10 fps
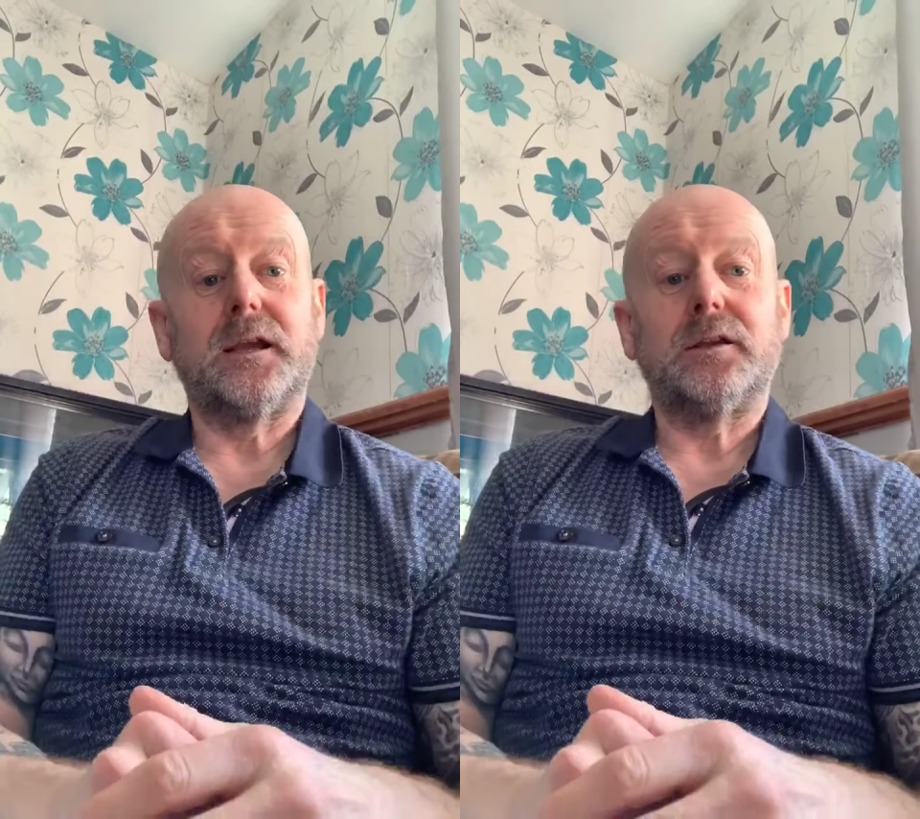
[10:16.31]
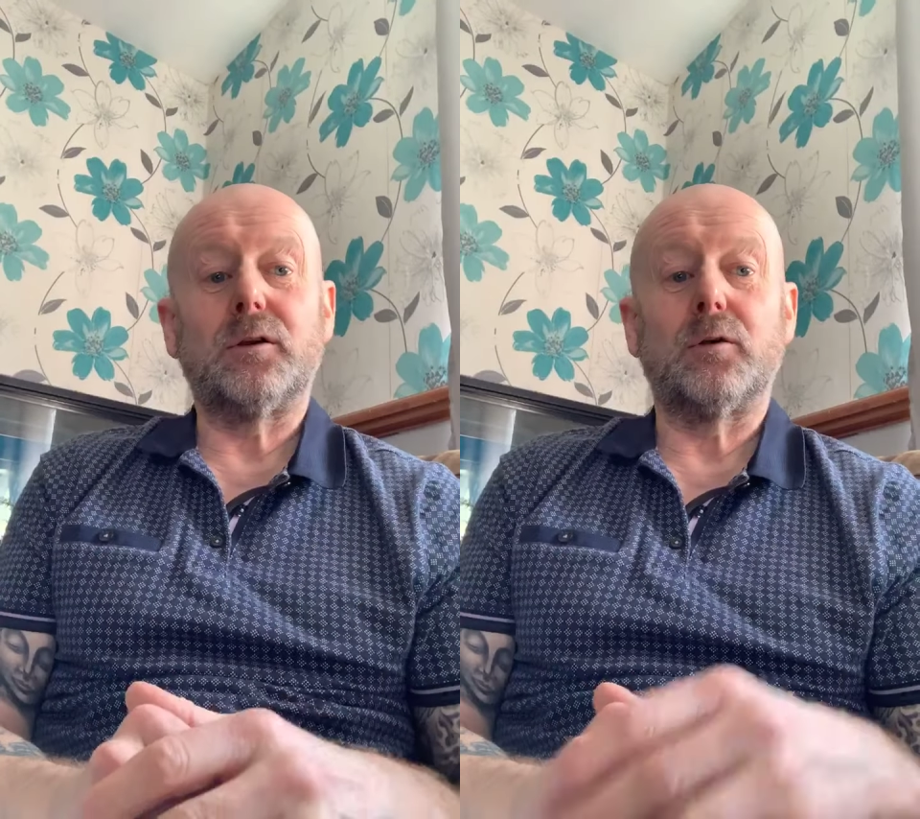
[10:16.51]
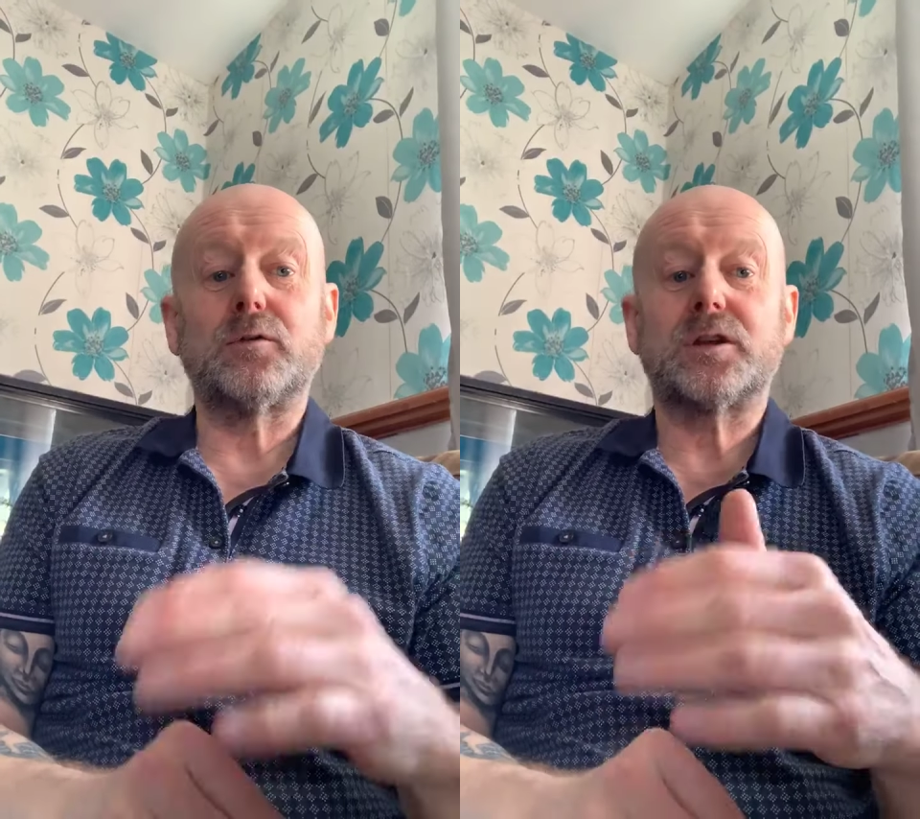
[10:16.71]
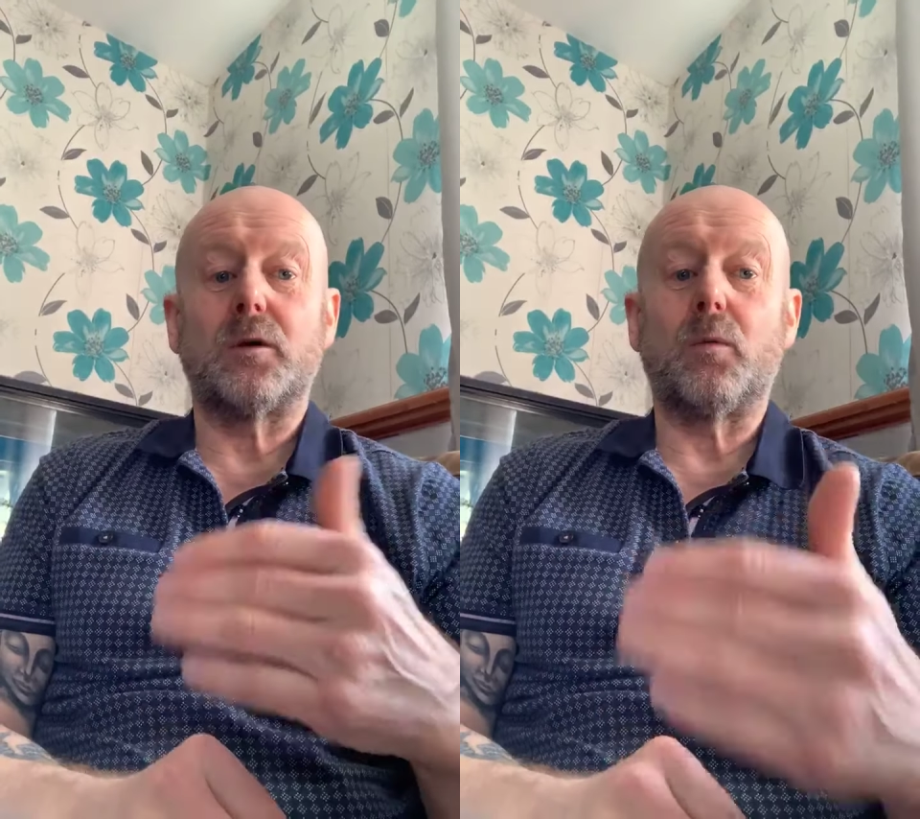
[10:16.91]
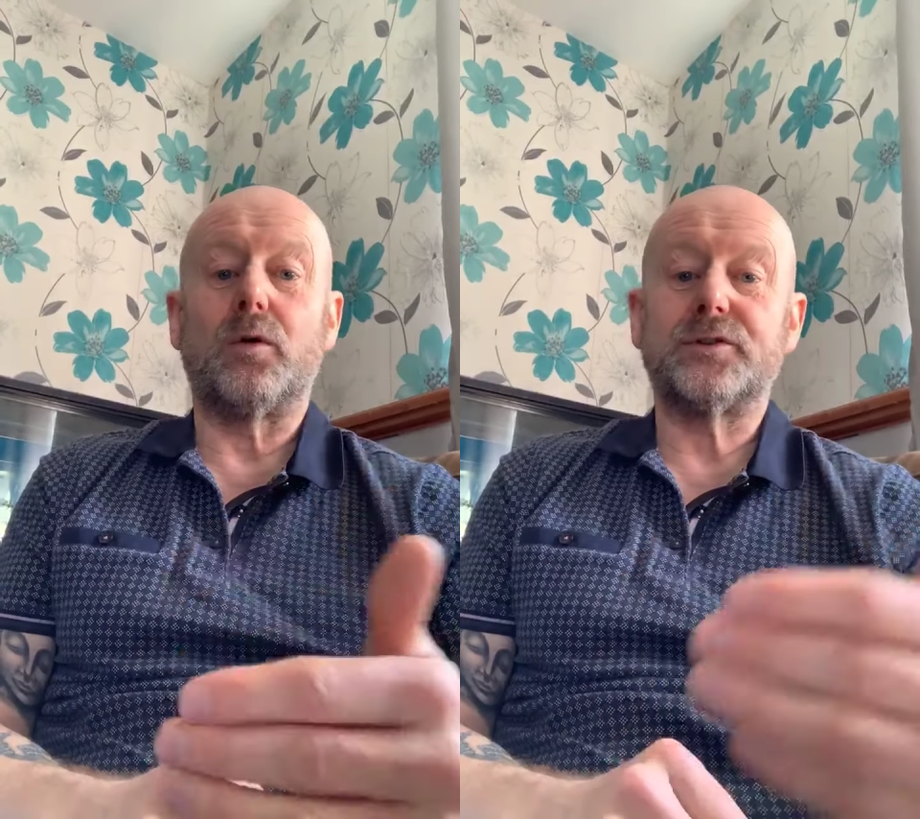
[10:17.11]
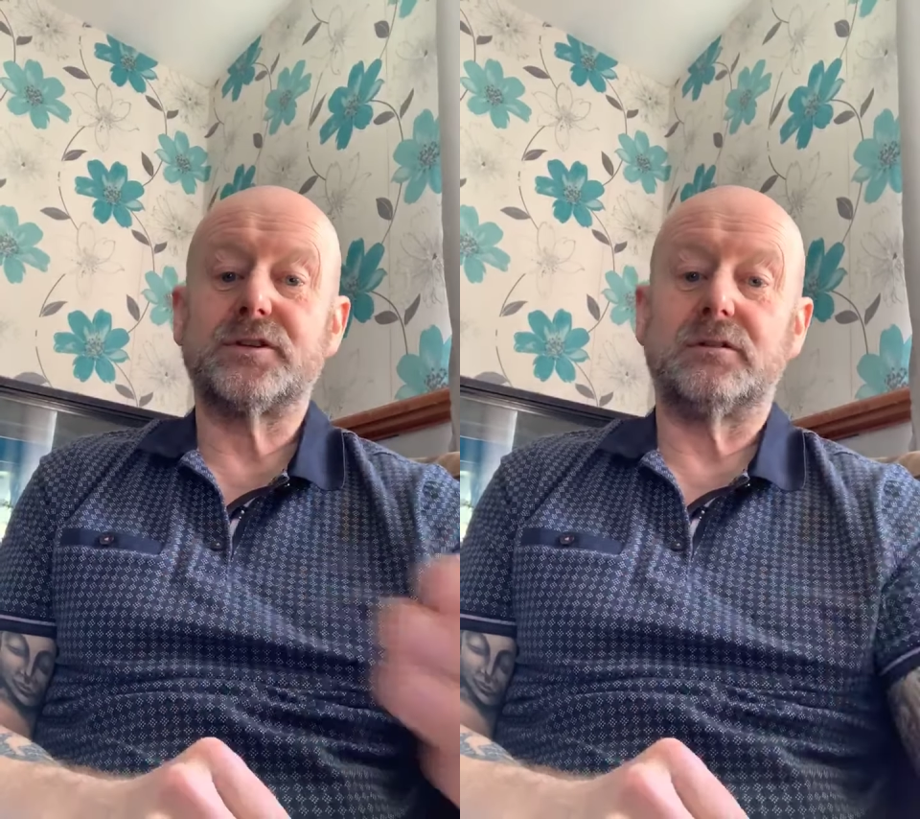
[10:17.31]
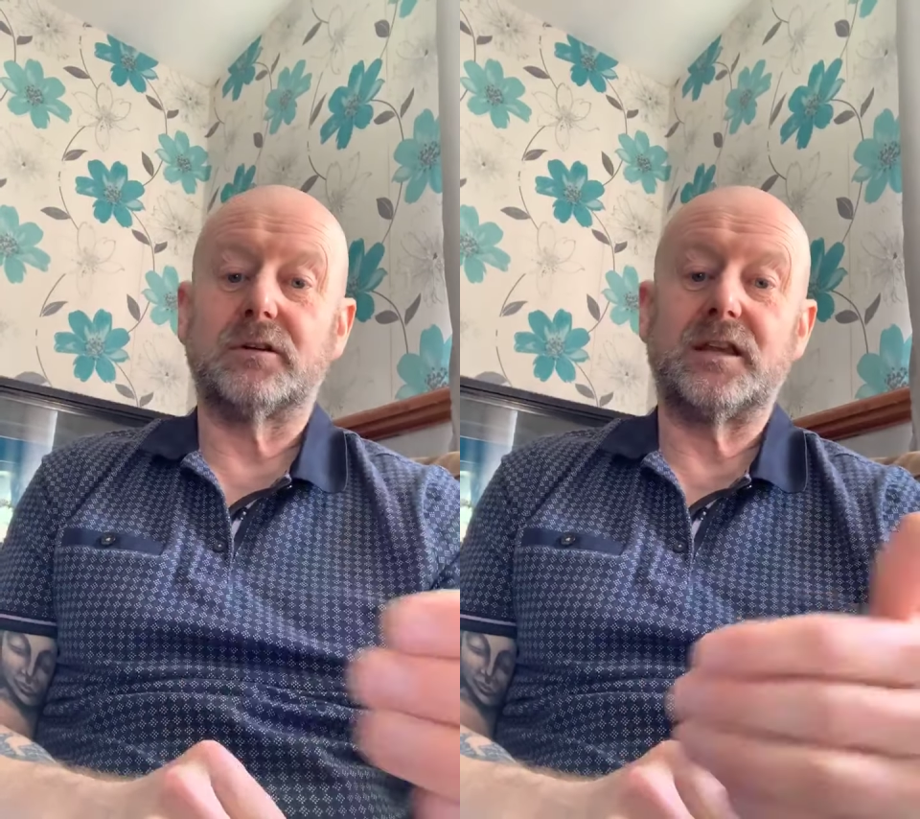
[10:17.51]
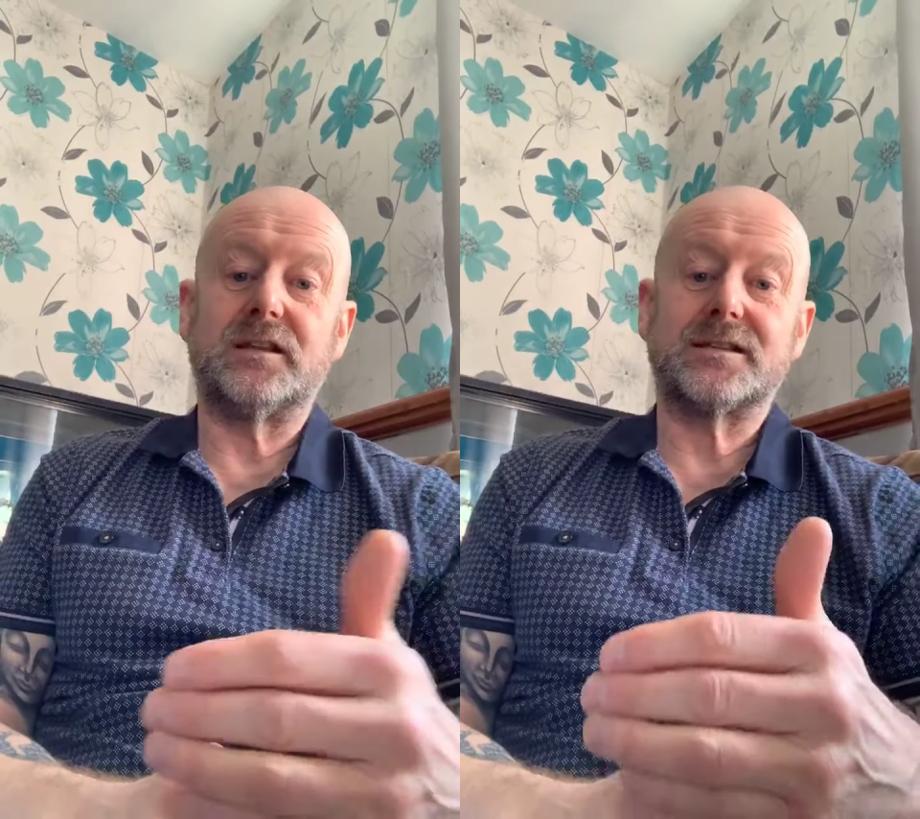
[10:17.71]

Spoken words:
You'll also want to look in a